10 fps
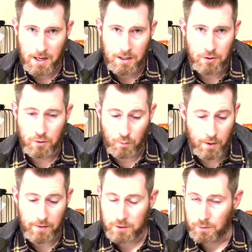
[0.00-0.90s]
You can
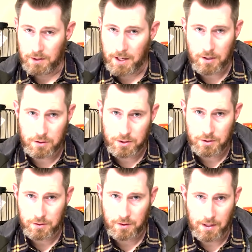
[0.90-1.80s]
wear this with layers
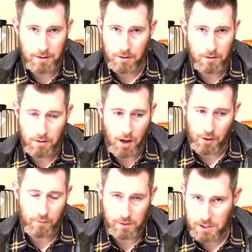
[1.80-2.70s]
and not
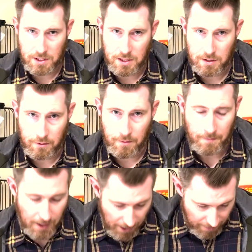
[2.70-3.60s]
overheat either.
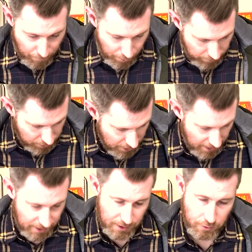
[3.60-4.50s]
I'm wearing this
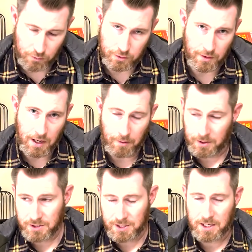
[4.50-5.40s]
jacket indoors right now
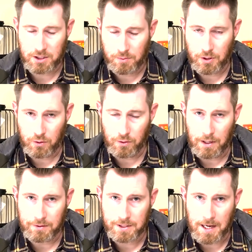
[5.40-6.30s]
because it's actually pretty cold
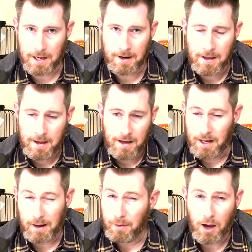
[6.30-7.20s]
outside,
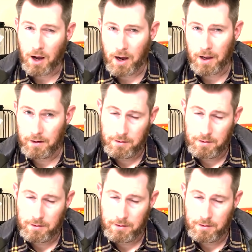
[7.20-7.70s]
and I'm not hot.